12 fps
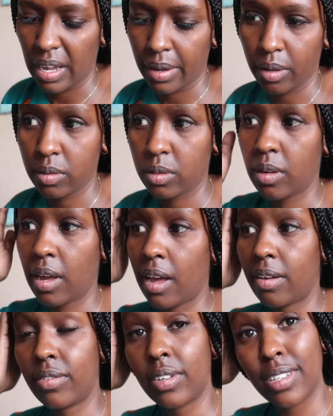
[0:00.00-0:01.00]
I also
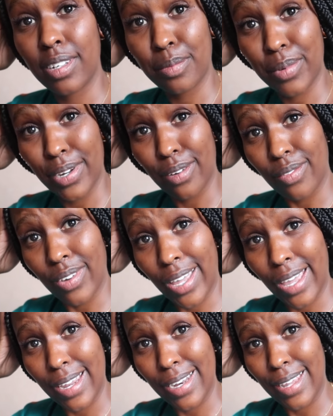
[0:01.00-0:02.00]
have a little bit of a
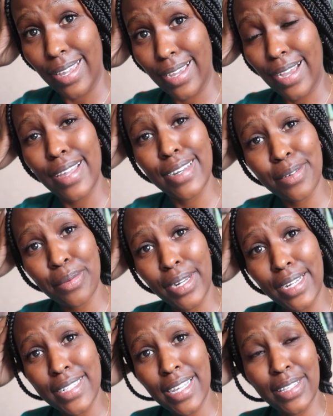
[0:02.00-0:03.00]
headache. I didn't
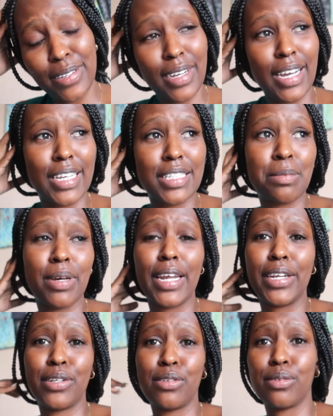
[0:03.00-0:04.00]
want to tell you guys, but
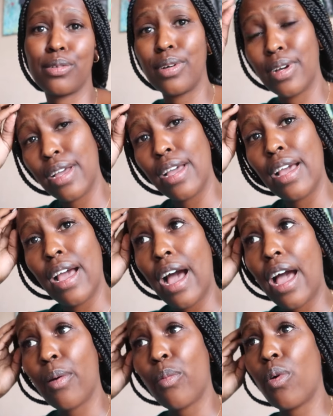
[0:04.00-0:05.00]
I do.
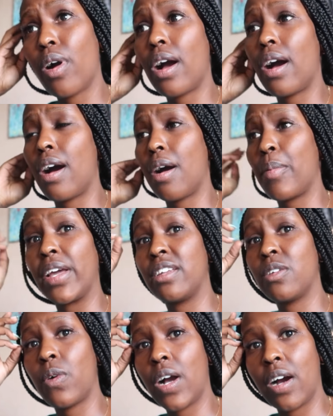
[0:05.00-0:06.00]
I woke up. I
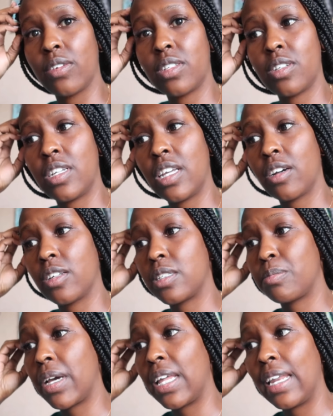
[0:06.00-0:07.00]
didn't work out today
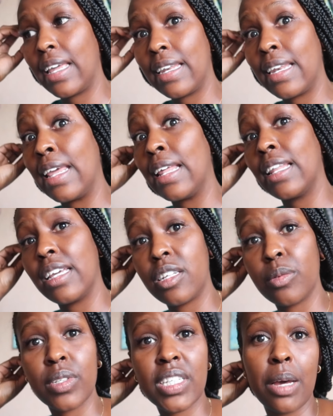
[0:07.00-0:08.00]
because my nail
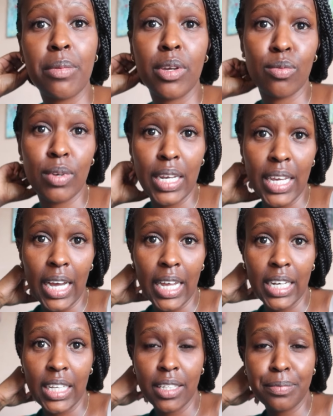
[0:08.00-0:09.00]
lady was coming really
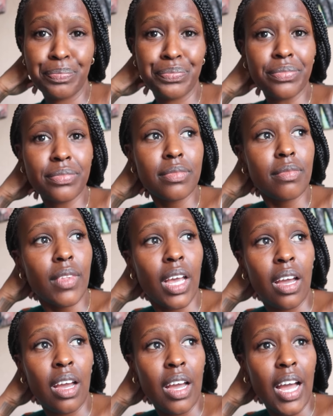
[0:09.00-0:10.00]
early.
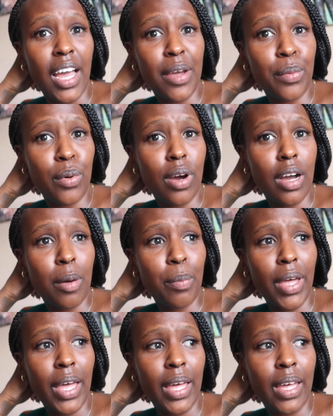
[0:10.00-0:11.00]
I woke
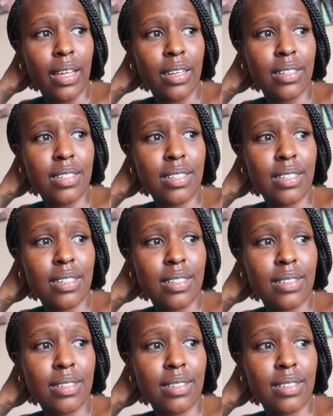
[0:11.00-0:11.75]
up and